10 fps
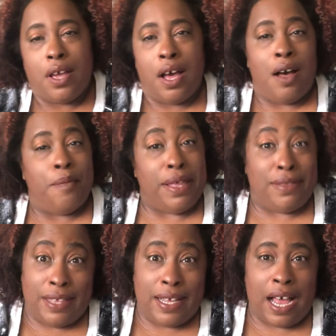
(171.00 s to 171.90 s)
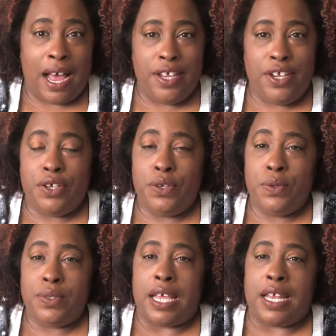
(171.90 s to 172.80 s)
um that I
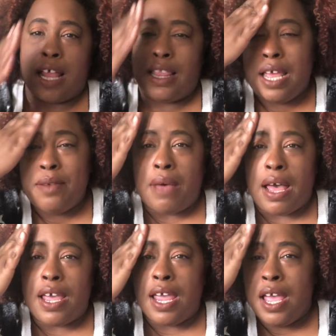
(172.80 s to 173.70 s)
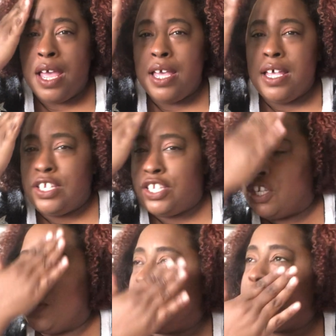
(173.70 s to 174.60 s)
use, and I let my
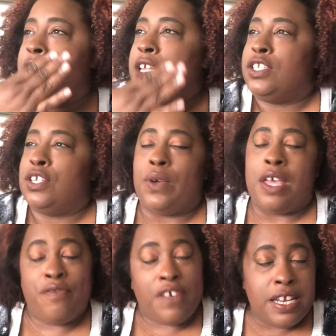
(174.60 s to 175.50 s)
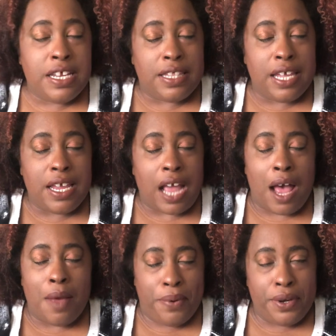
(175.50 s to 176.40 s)
soak it in. So if anything,
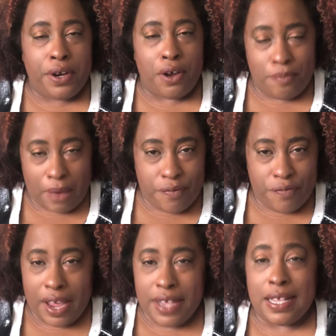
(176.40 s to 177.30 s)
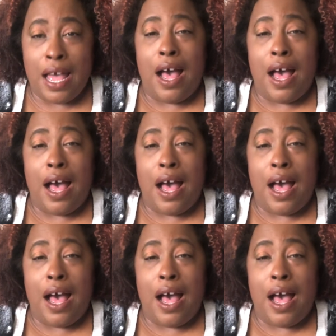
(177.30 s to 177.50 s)
I put it on my face.